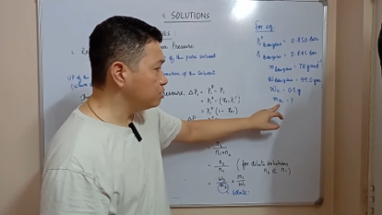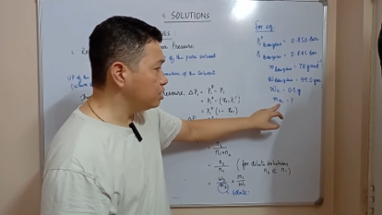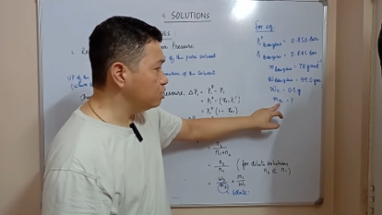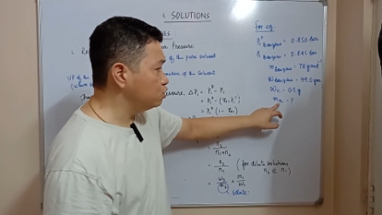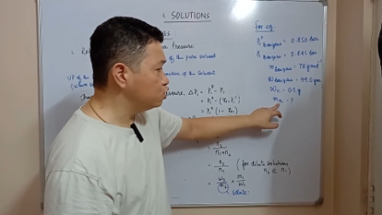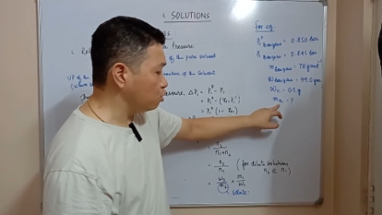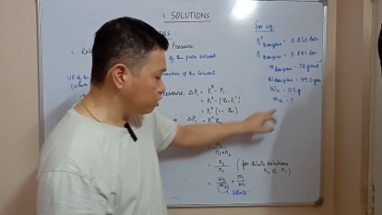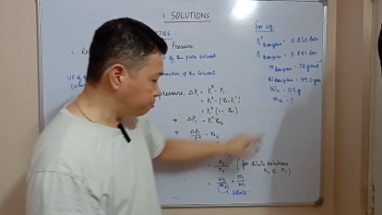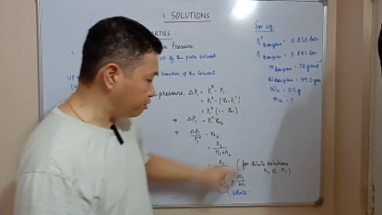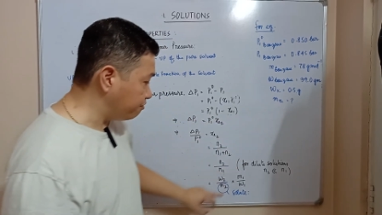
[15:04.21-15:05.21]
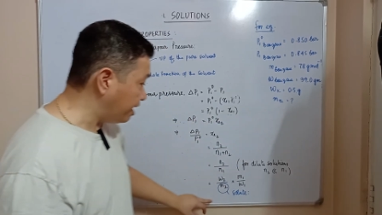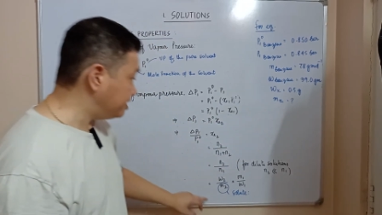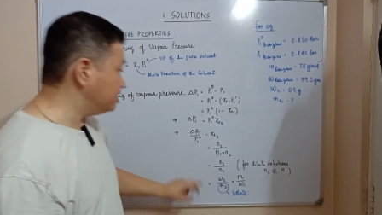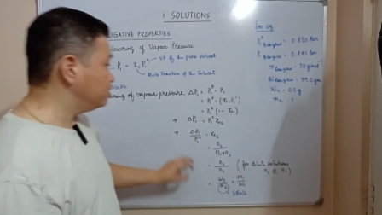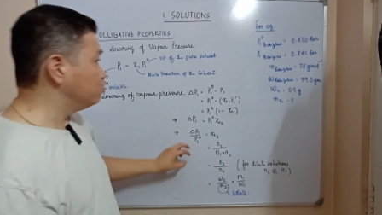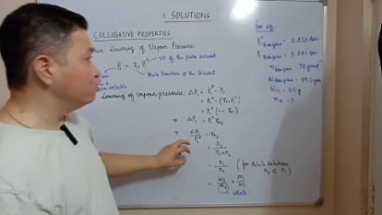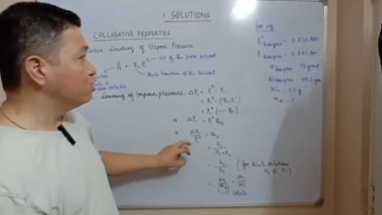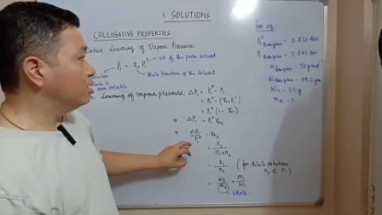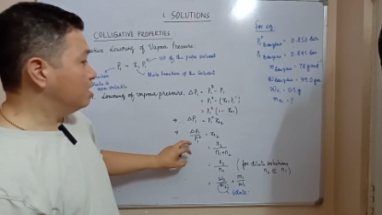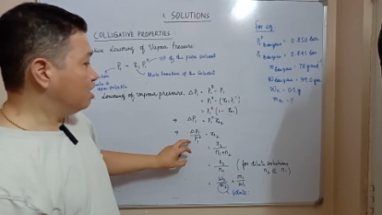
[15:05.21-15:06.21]
mass of the unknown solid, provided
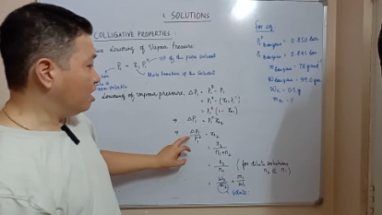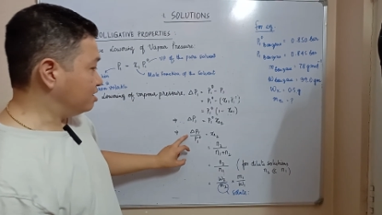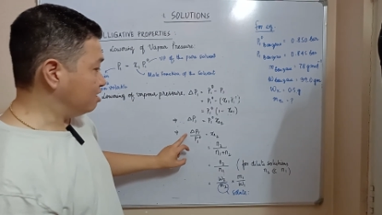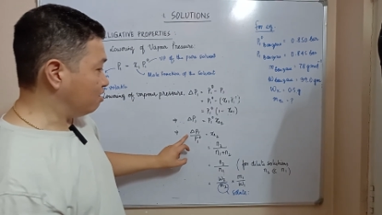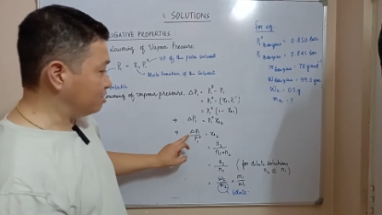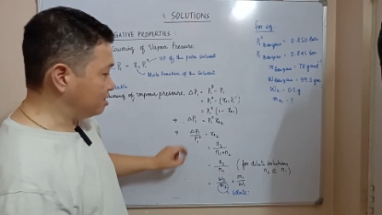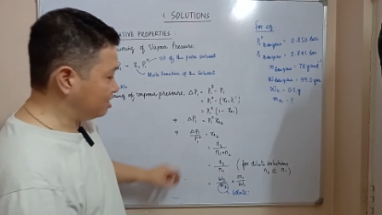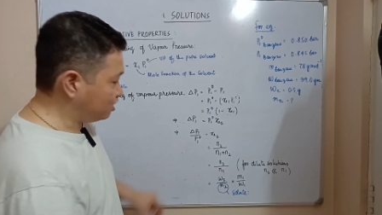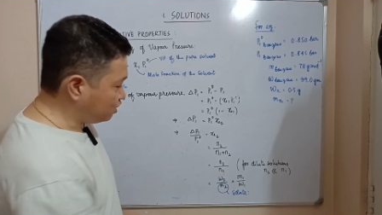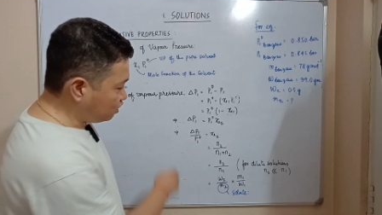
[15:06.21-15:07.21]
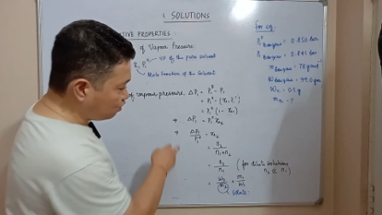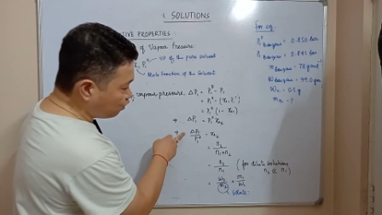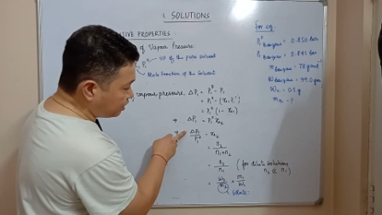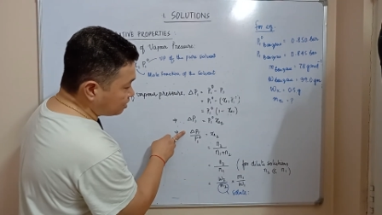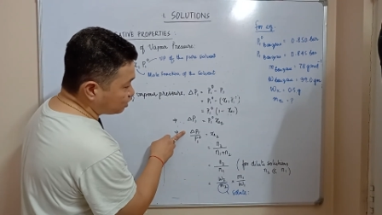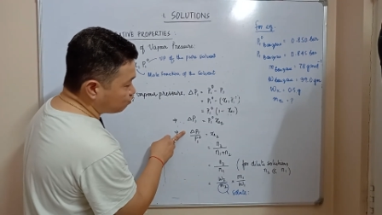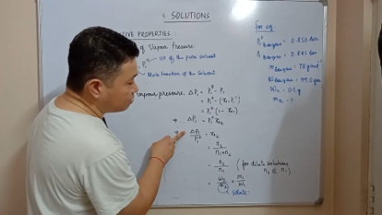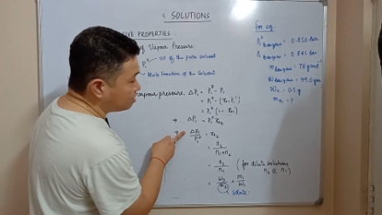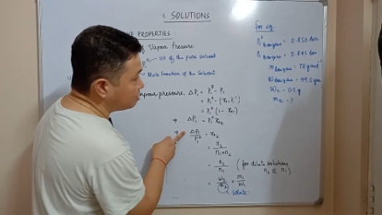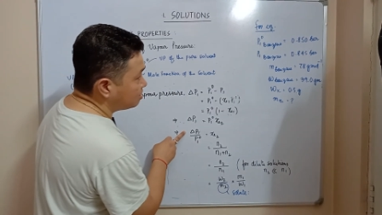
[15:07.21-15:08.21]
you knowing this
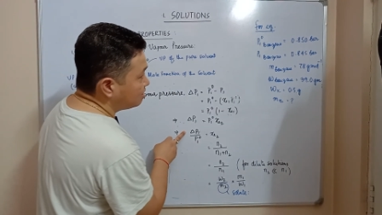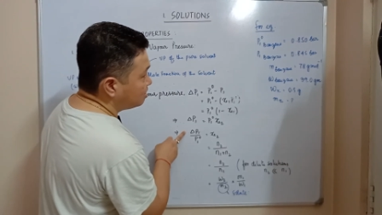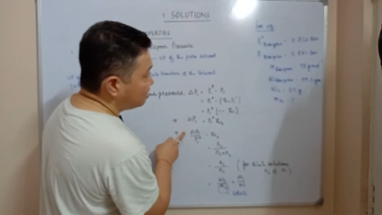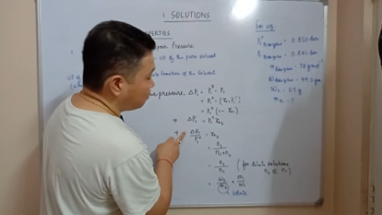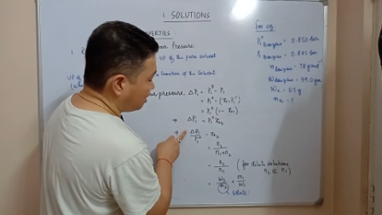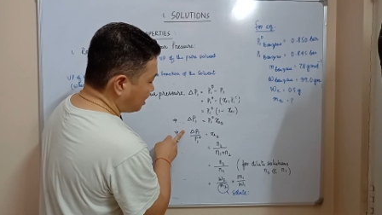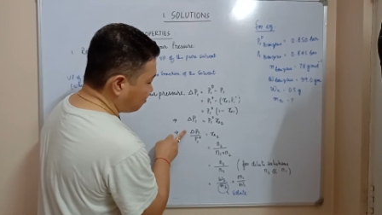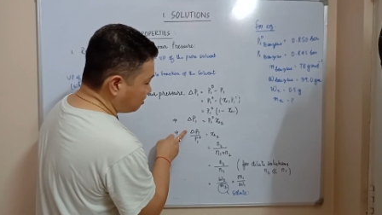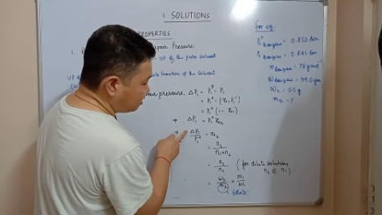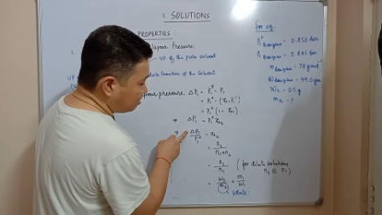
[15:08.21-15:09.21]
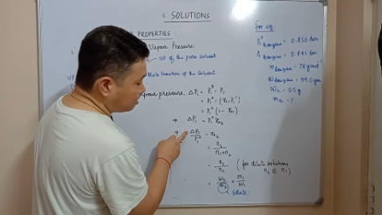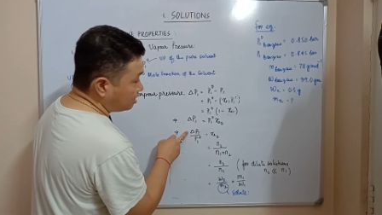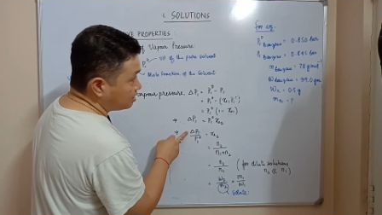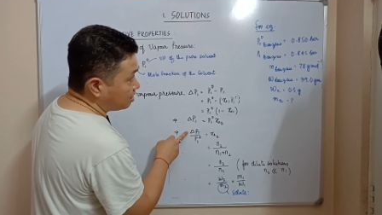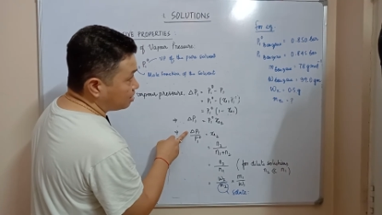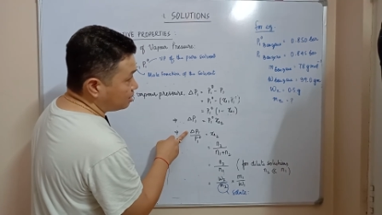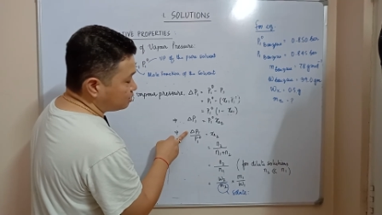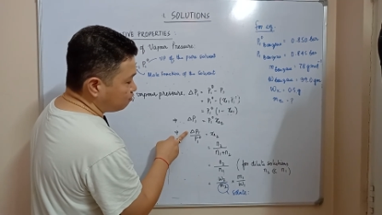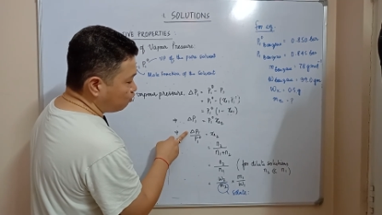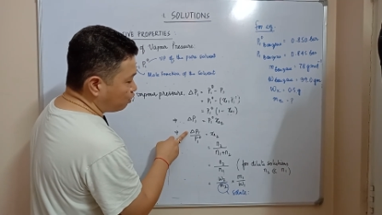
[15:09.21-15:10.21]
one,
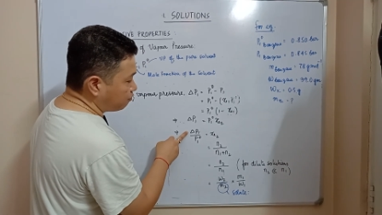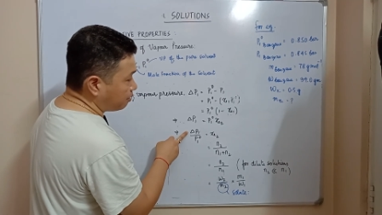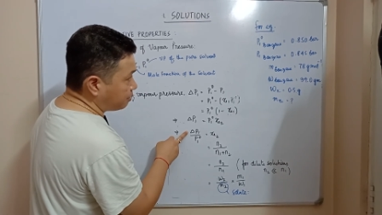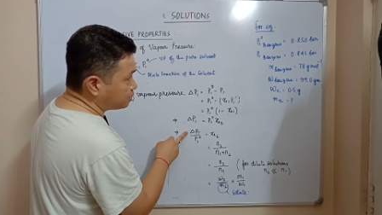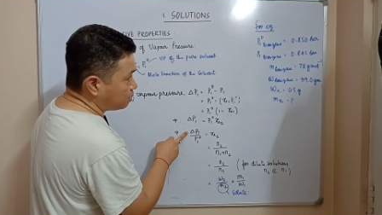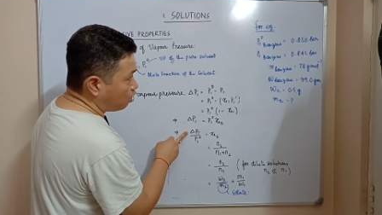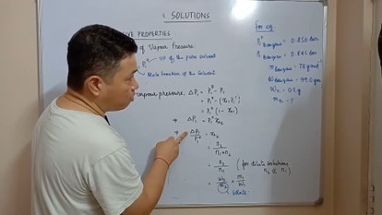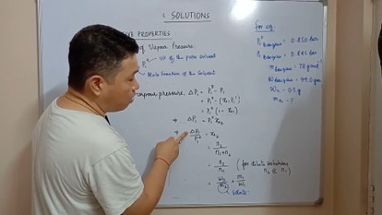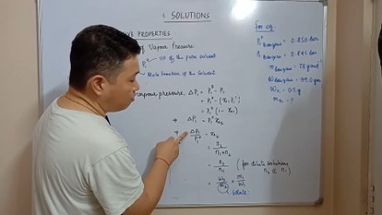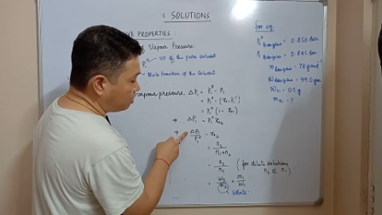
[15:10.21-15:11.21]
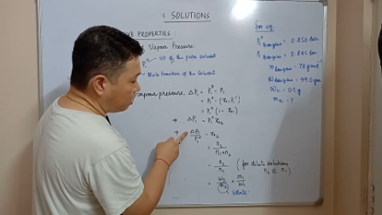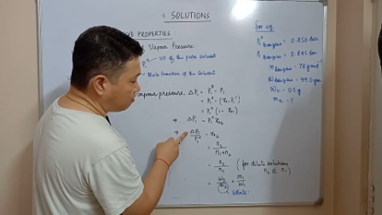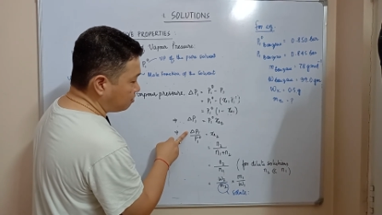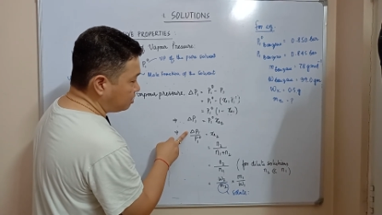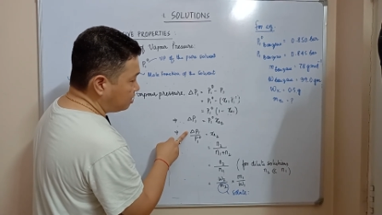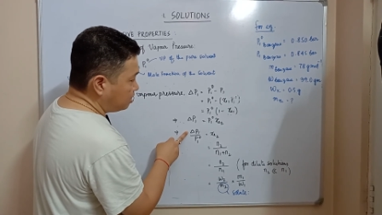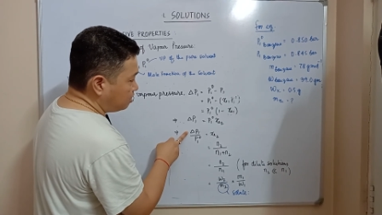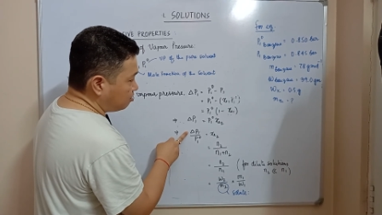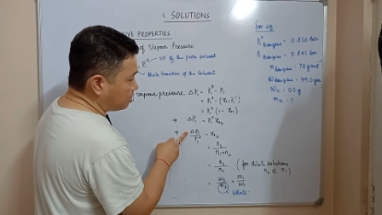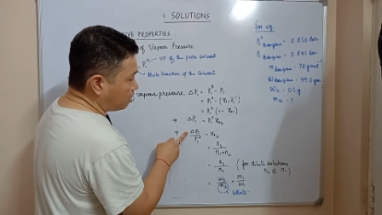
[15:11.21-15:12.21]
relative lowering vapor pressure. How will you calculate?
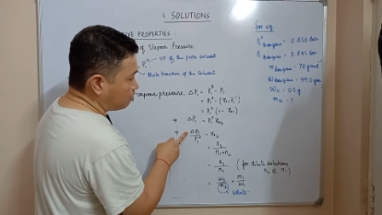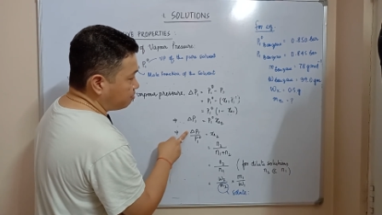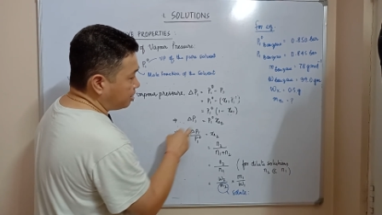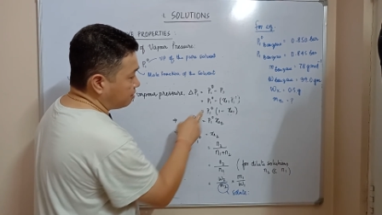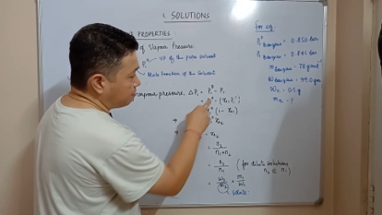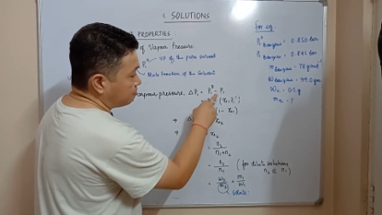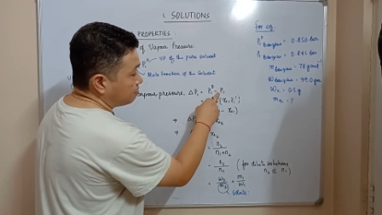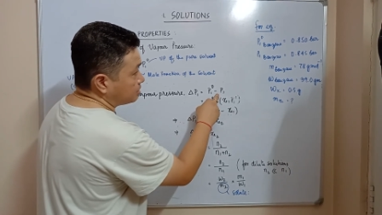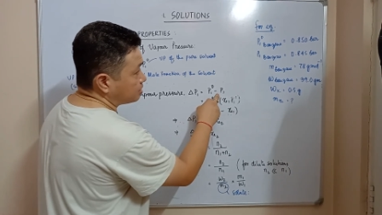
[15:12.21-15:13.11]
You calculate by